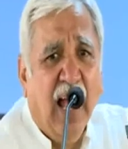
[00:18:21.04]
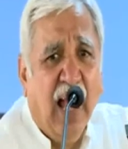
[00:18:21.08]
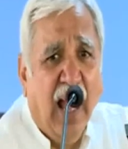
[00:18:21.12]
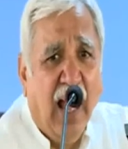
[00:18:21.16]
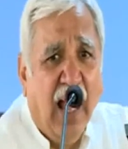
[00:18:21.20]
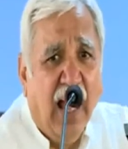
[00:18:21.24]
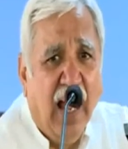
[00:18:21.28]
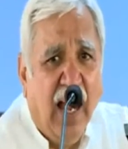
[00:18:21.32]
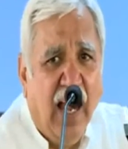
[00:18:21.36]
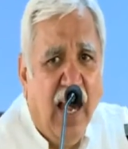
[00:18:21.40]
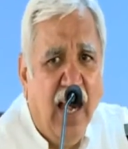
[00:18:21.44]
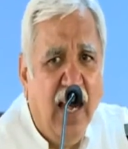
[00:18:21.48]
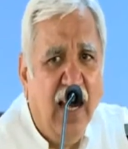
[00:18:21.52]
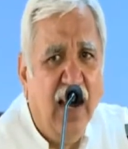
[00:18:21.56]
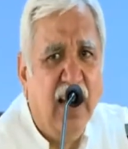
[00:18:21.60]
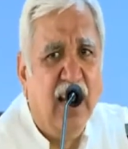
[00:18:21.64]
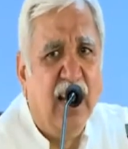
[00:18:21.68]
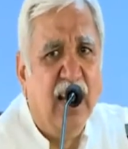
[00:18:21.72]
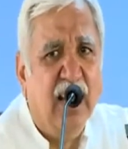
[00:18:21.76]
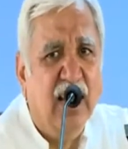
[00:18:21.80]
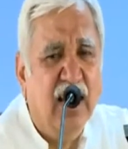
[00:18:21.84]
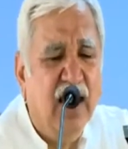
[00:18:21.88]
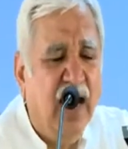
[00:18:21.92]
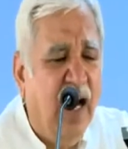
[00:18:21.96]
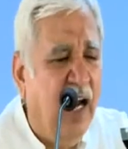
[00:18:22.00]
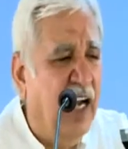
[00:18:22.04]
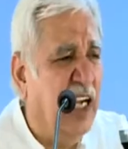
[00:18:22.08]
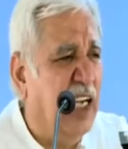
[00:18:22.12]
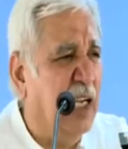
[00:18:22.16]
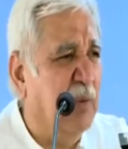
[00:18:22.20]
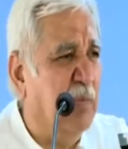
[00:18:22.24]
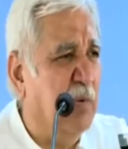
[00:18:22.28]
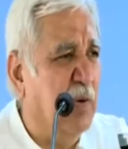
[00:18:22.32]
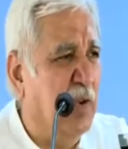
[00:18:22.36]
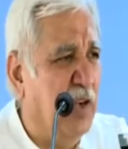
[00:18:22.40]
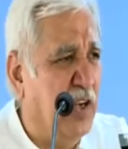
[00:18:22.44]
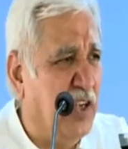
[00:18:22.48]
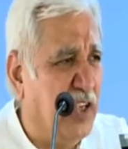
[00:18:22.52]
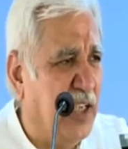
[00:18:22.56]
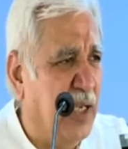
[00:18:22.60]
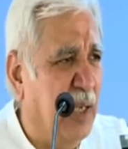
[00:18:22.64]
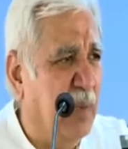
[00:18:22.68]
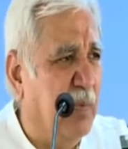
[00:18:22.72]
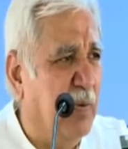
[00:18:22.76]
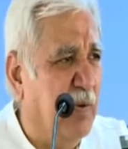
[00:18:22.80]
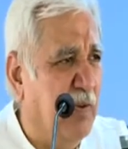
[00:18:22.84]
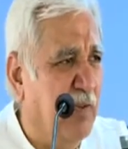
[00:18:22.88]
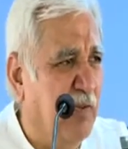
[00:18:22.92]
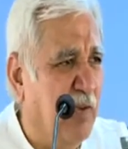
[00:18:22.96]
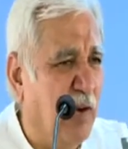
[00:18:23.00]
and Entrepreneurship
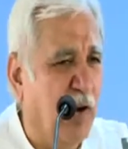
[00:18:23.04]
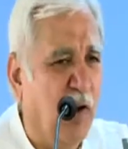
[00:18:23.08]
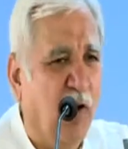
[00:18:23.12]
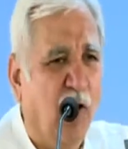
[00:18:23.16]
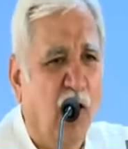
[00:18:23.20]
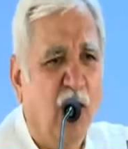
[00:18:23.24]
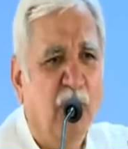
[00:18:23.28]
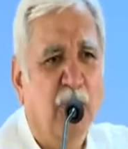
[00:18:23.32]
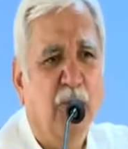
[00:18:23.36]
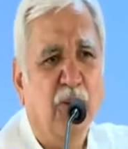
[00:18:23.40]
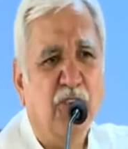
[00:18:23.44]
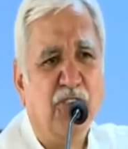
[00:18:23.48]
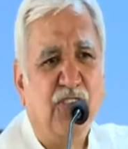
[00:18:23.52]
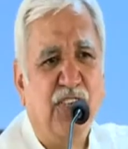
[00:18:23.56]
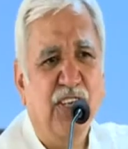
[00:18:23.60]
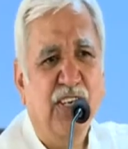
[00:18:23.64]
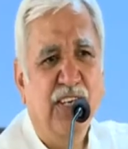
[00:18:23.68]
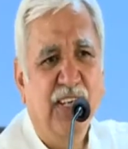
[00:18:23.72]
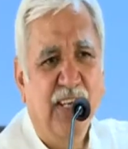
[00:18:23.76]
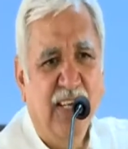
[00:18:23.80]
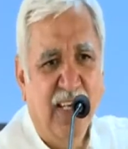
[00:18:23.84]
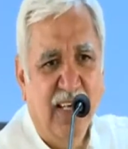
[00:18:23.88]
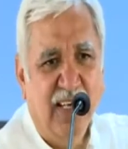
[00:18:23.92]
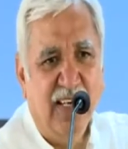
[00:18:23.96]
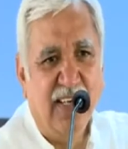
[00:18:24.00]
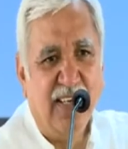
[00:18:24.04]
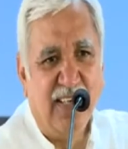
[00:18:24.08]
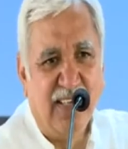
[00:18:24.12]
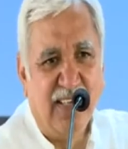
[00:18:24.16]
for almost a year.